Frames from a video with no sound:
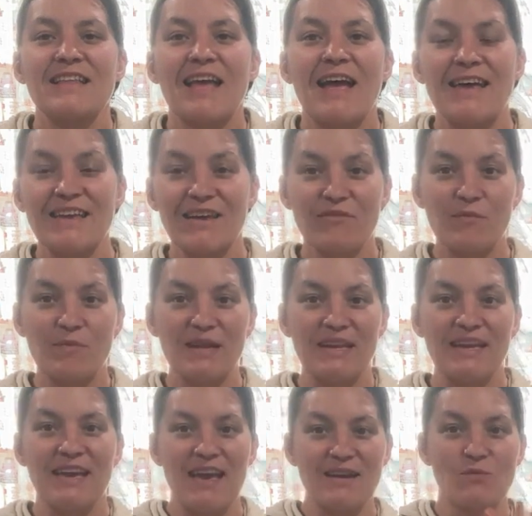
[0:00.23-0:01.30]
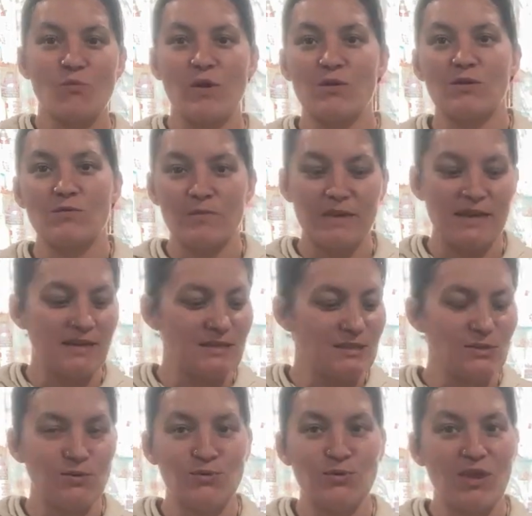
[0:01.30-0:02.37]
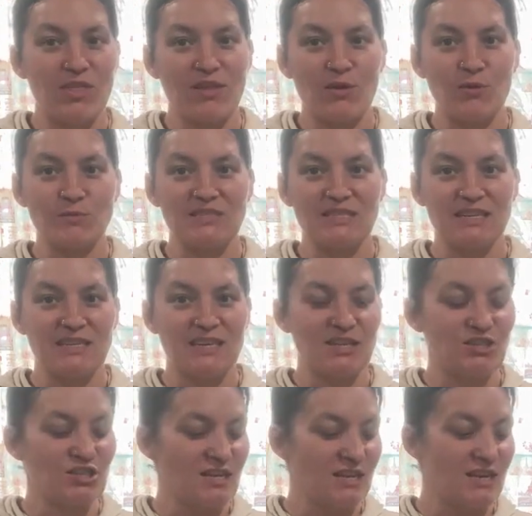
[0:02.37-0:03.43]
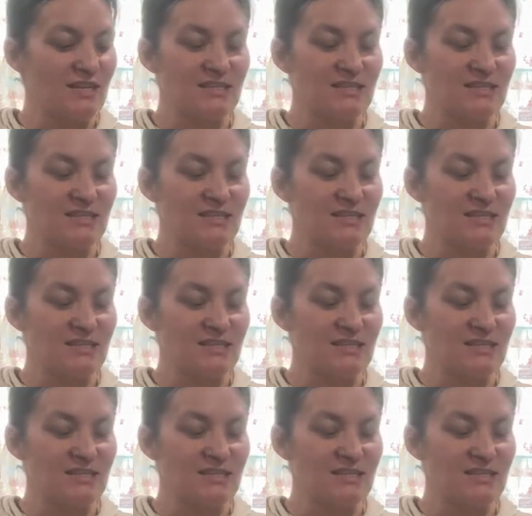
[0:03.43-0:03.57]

Hi everybody, and welcome back to the Homestead Kitchen.